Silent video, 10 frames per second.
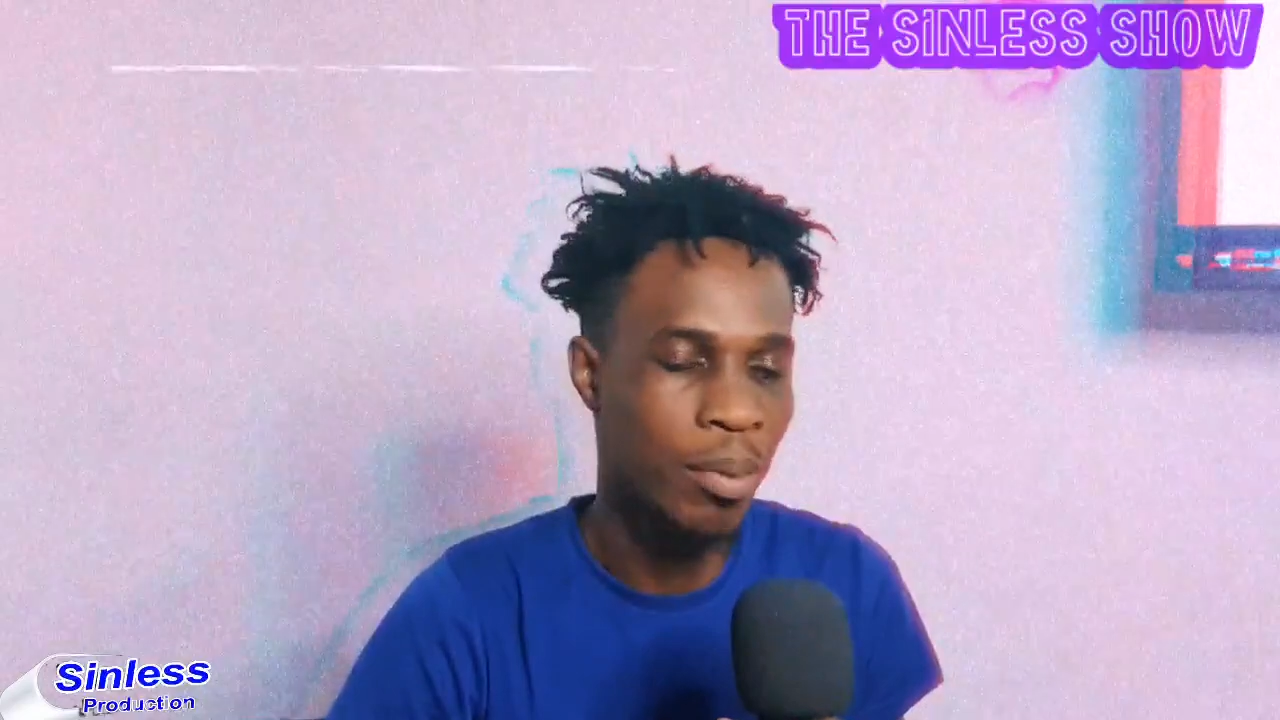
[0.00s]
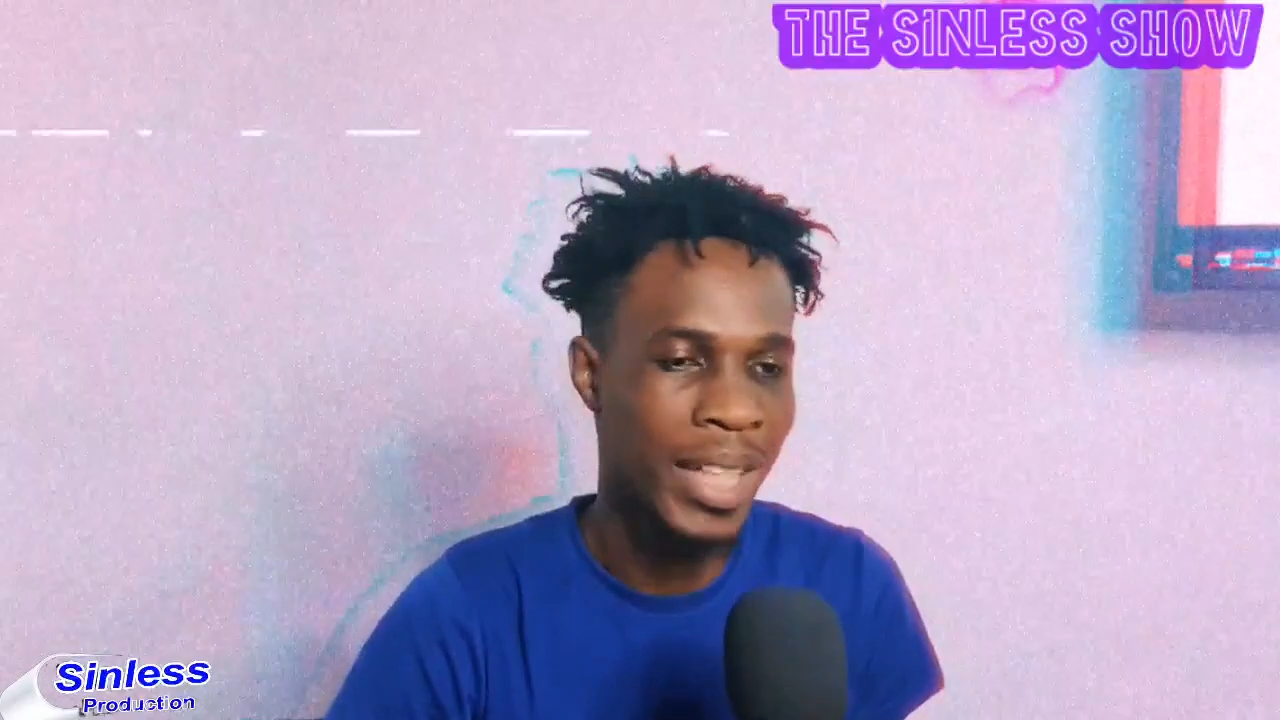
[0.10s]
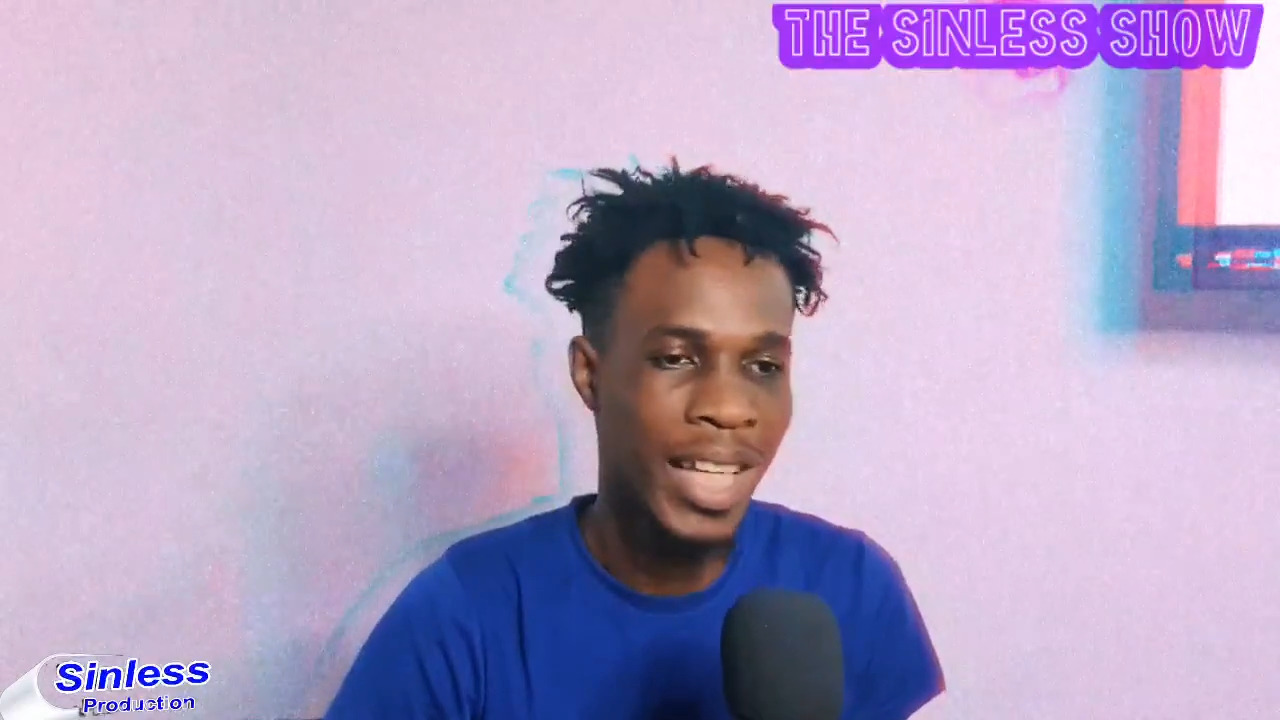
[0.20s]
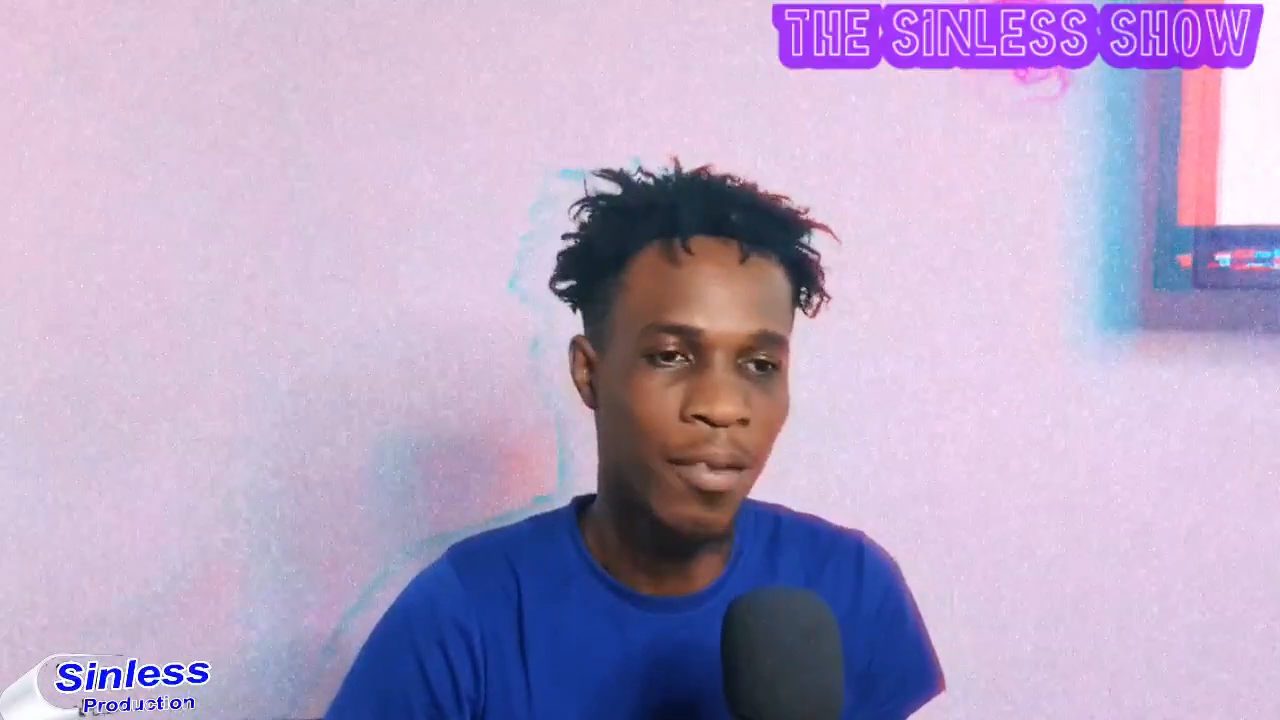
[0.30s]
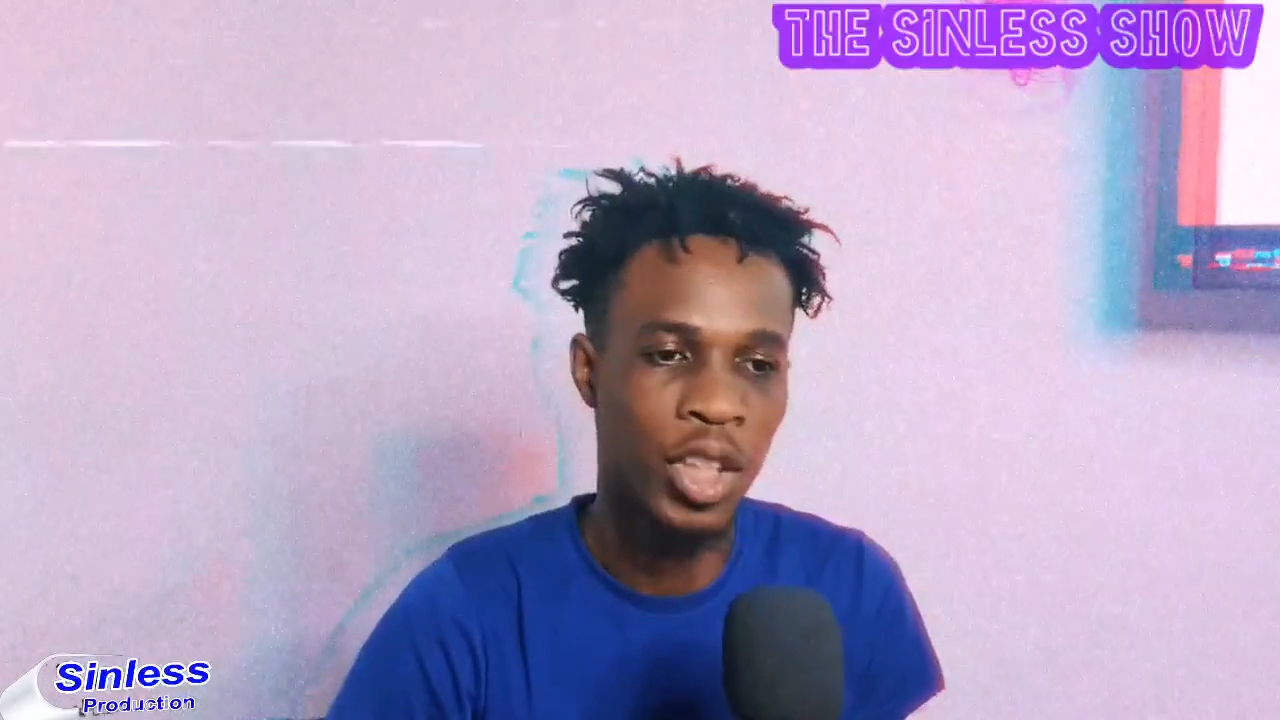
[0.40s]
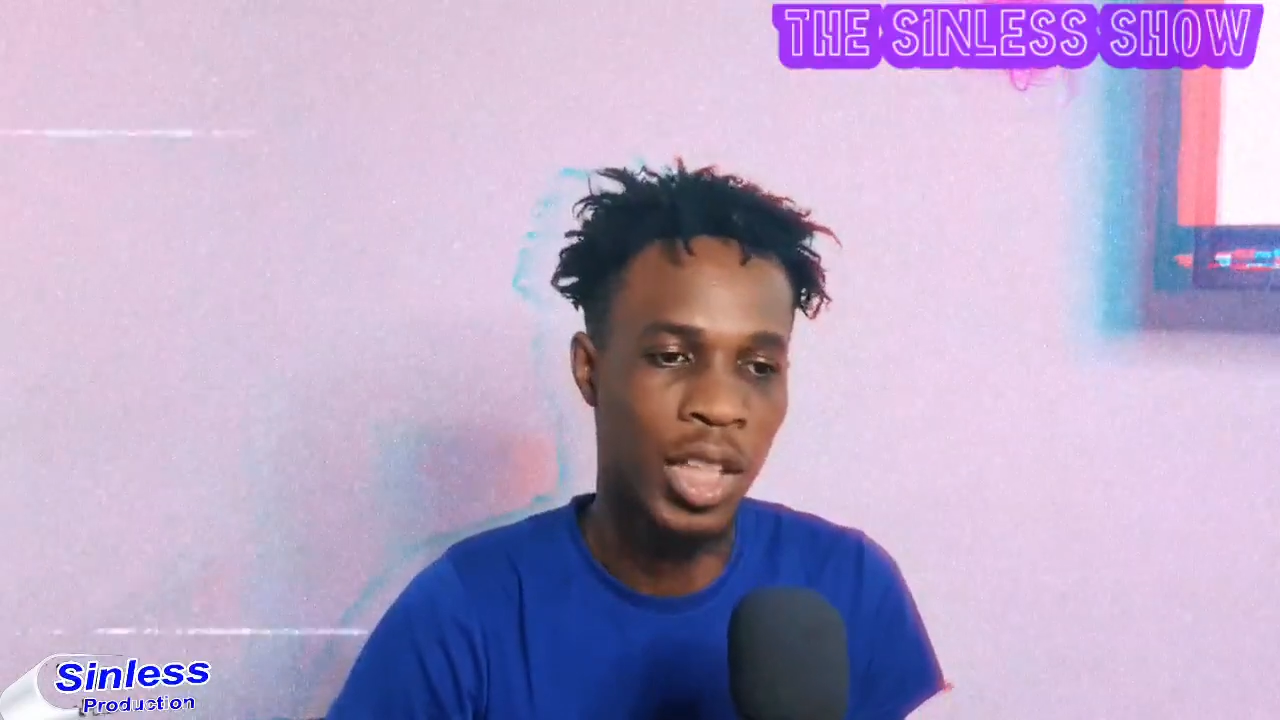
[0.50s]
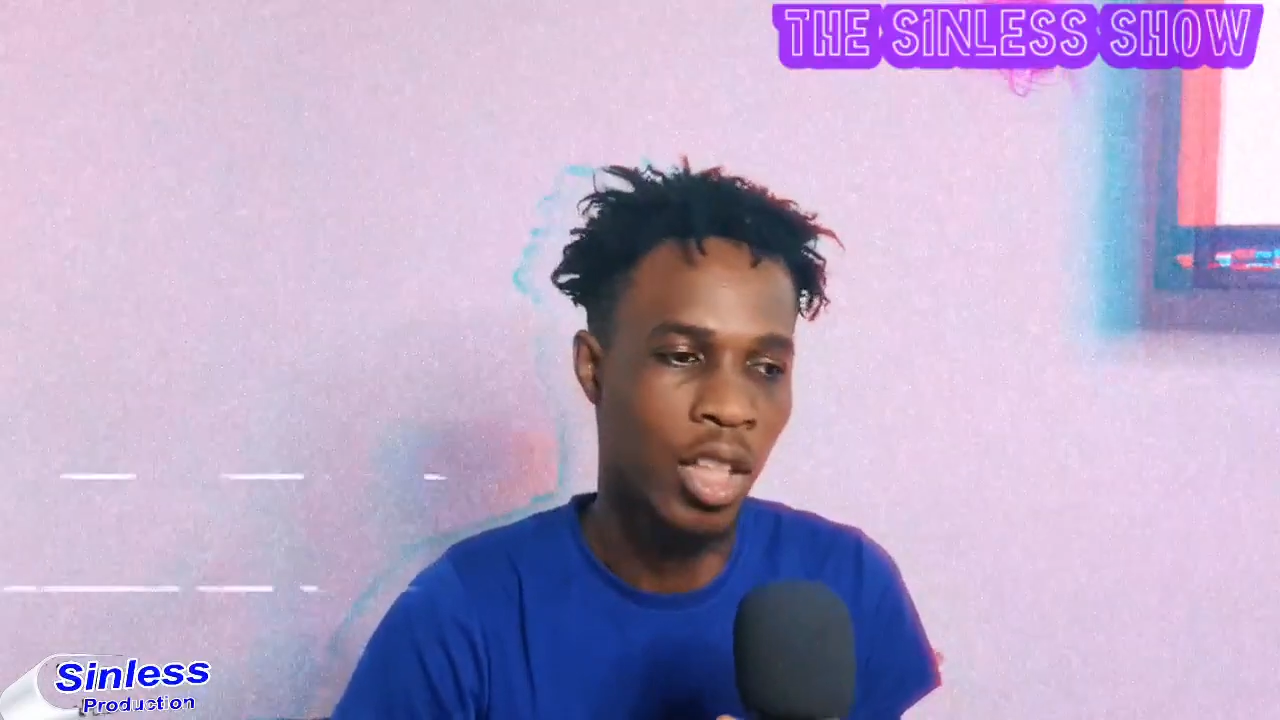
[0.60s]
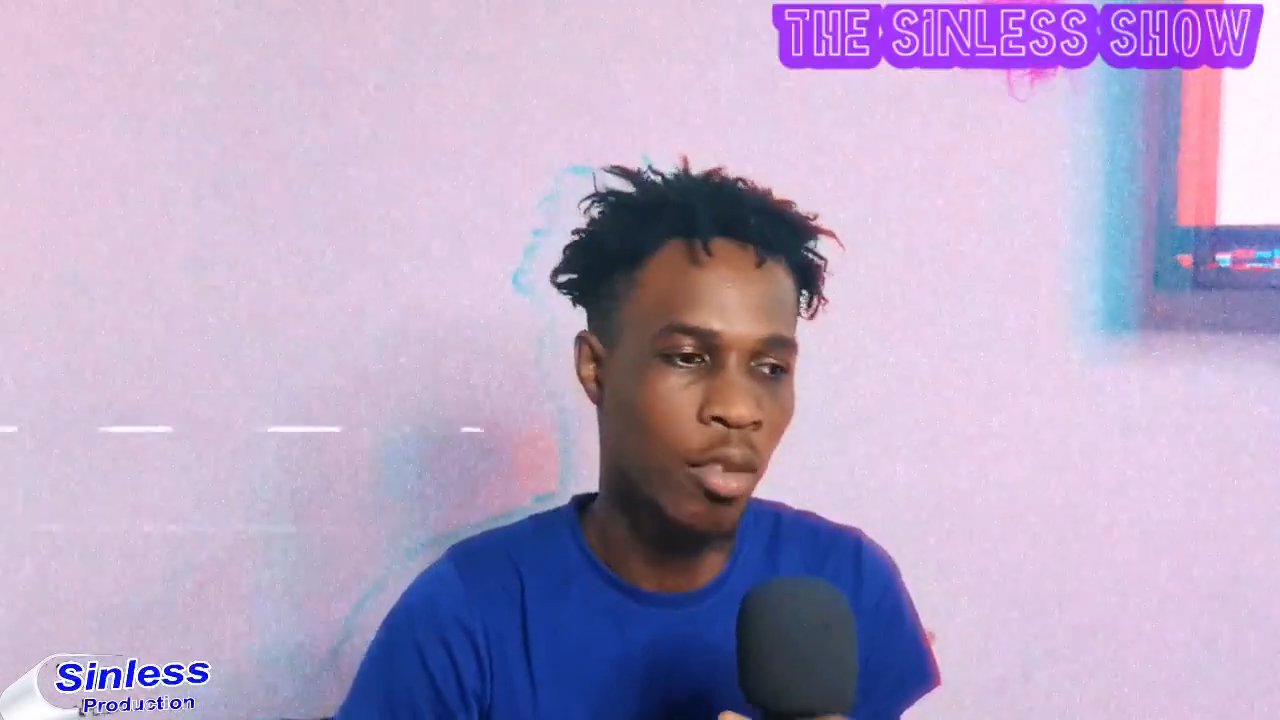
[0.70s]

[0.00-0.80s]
But I'm